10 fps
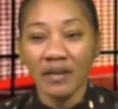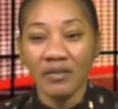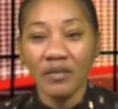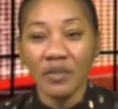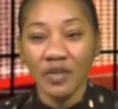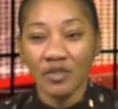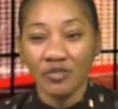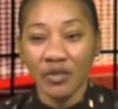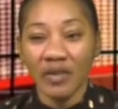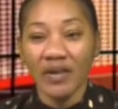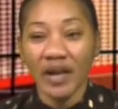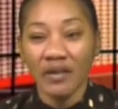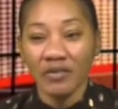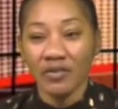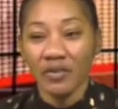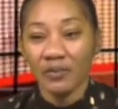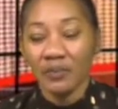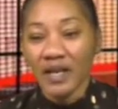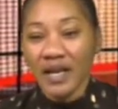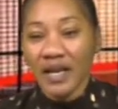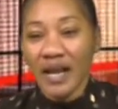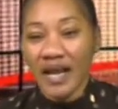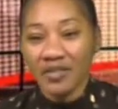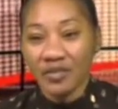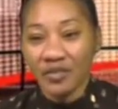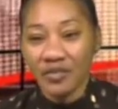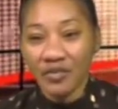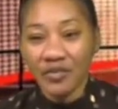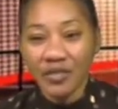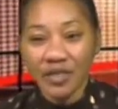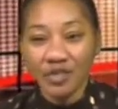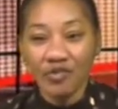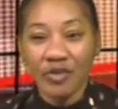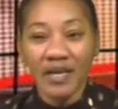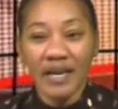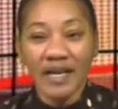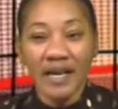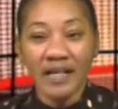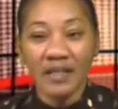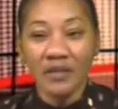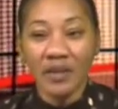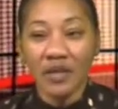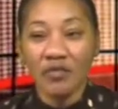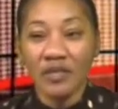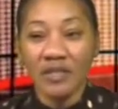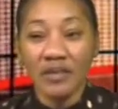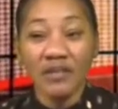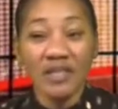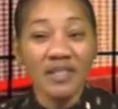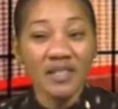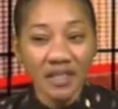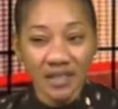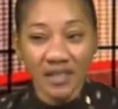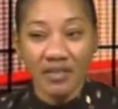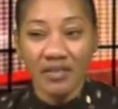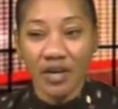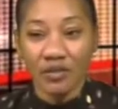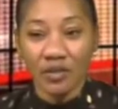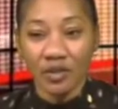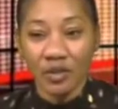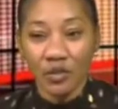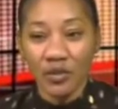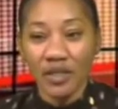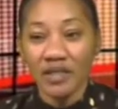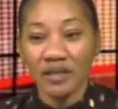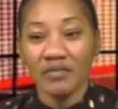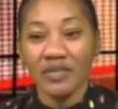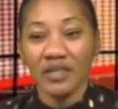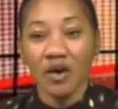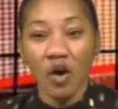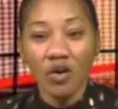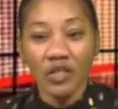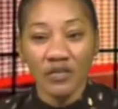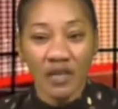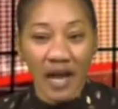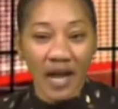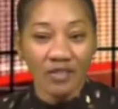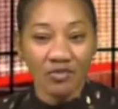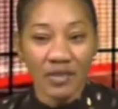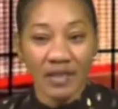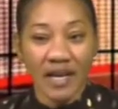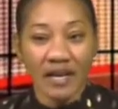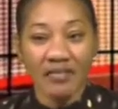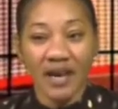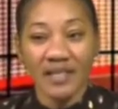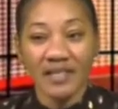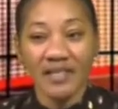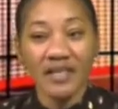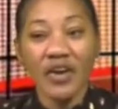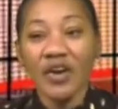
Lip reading: at the Ministry of Health. Last Thursday, Trinidad and Tobago received 16,000 doses of the Oxford AstraZeneca vaccine,